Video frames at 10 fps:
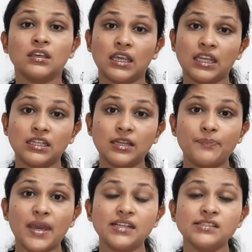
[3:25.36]
It
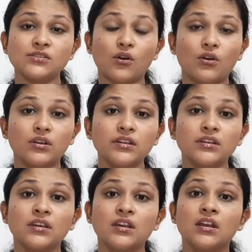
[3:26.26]
depends
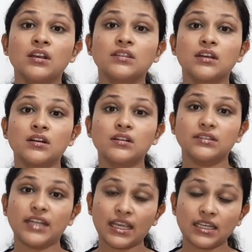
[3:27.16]
on the
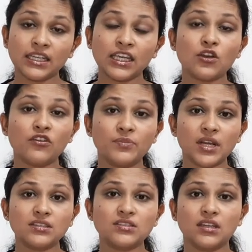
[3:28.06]
technique of
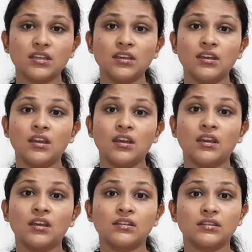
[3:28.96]
brushing
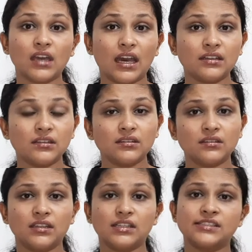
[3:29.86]
that
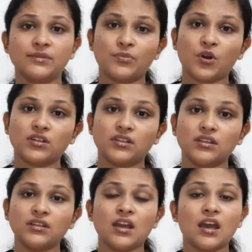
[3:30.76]
is
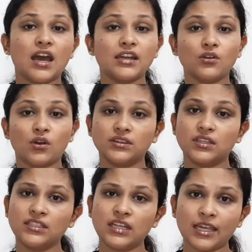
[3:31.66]
important and not
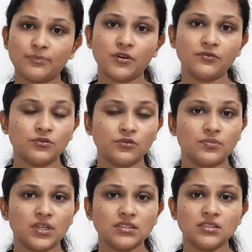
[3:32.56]
the type of
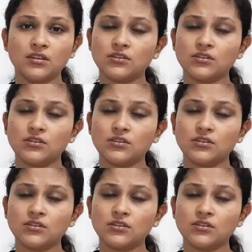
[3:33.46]
toothbrush.